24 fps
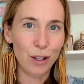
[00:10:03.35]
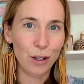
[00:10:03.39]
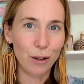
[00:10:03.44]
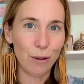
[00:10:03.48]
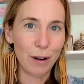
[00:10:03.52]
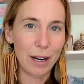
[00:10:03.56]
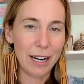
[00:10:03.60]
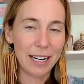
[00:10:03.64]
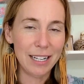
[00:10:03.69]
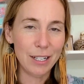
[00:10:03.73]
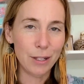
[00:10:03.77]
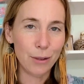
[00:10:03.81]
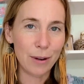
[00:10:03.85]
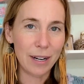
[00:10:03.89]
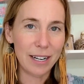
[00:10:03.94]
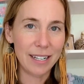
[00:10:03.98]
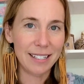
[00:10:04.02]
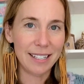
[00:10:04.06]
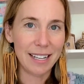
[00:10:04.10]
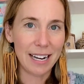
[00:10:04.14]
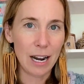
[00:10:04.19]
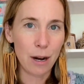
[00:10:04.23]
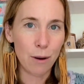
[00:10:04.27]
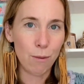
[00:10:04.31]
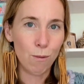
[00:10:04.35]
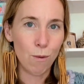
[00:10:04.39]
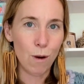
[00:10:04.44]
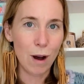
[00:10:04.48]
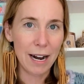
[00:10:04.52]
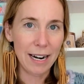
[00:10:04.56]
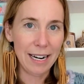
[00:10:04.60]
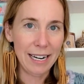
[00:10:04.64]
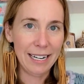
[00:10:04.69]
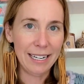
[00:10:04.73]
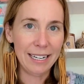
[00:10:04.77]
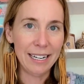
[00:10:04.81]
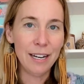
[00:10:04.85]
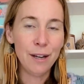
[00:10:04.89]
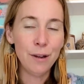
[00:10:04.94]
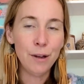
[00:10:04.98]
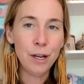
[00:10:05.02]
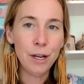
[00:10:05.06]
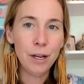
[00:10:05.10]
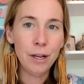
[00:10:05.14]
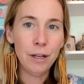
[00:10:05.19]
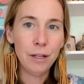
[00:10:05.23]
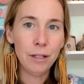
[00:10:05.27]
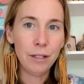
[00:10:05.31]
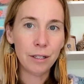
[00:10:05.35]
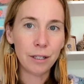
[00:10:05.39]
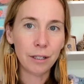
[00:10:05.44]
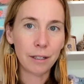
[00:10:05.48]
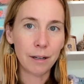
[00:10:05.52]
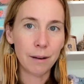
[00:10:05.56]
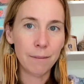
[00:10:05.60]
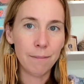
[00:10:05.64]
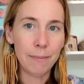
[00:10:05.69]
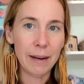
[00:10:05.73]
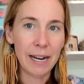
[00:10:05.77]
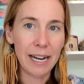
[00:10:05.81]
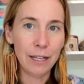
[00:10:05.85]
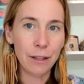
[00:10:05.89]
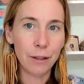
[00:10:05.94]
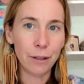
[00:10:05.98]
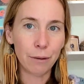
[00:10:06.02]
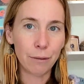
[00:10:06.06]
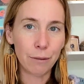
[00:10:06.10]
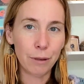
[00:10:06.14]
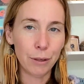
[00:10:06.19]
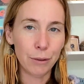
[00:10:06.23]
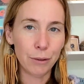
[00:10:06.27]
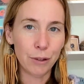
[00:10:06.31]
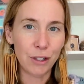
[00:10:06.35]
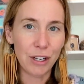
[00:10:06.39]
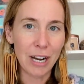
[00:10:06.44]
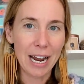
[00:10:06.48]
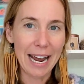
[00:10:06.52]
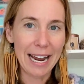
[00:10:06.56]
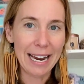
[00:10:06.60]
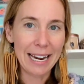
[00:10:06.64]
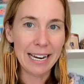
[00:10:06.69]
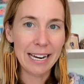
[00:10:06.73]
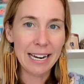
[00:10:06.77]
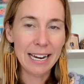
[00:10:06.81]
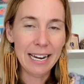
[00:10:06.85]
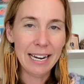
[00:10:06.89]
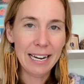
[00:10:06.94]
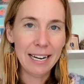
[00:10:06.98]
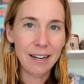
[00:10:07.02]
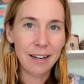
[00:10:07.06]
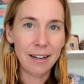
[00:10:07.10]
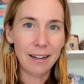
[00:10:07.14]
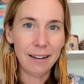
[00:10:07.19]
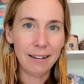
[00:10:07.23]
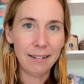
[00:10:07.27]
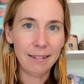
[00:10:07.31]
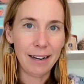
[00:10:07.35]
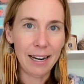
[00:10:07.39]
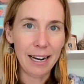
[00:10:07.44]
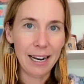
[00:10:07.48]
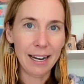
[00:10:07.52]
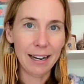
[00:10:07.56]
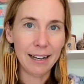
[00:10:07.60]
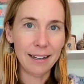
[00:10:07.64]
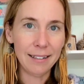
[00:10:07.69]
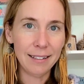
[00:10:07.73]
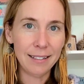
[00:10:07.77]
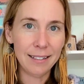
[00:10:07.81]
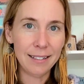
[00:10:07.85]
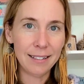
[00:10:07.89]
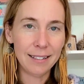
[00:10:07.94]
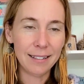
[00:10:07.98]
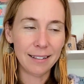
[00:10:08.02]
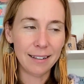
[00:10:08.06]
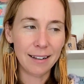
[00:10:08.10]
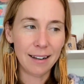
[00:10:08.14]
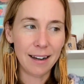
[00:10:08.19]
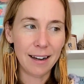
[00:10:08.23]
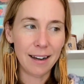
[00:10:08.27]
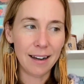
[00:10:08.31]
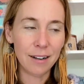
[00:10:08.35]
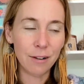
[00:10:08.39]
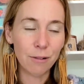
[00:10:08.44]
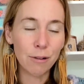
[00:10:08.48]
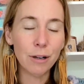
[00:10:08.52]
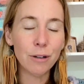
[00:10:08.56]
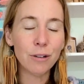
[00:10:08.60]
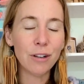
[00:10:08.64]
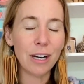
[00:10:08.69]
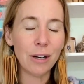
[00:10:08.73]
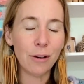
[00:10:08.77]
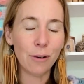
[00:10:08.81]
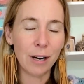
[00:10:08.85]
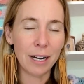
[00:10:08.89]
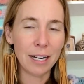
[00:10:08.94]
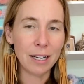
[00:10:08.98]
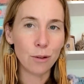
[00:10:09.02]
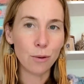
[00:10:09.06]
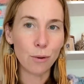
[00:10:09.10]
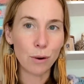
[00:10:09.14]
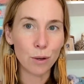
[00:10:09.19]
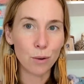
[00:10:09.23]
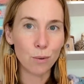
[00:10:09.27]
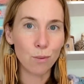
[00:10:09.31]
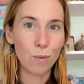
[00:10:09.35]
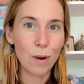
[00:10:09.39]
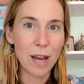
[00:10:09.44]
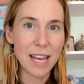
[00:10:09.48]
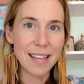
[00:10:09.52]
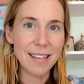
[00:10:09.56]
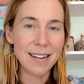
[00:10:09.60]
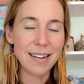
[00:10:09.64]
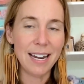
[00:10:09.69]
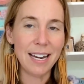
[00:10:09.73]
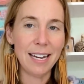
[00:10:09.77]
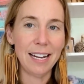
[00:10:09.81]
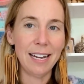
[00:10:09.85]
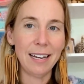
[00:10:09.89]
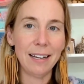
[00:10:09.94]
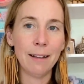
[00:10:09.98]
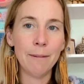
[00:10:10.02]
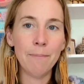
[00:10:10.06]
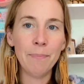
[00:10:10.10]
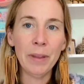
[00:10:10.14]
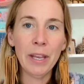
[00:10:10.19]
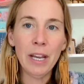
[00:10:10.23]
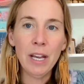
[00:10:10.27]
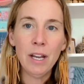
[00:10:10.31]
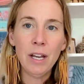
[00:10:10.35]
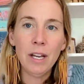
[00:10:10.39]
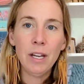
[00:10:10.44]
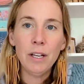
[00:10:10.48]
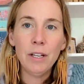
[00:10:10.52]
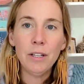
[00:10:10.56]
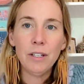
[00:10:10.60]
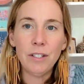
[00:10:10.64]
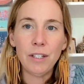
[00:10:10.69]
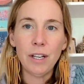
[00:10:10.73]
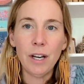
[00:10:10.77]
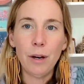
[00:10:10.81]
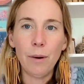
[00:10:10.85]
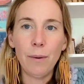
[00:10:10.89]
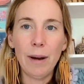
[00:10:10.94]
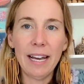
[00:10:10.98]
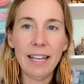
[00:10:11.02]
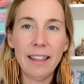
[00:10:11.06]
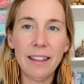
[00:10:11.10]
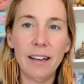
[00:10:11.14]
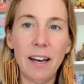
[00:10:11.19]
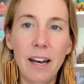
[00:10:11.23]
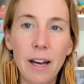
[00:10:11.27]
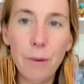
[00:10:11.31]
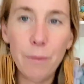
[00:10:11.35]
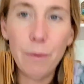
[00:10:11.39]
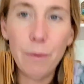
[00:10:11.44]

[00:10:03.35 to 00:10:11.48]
the granny squares that I wanted to combine the crochet and crochet granny squares with knitting. So I thought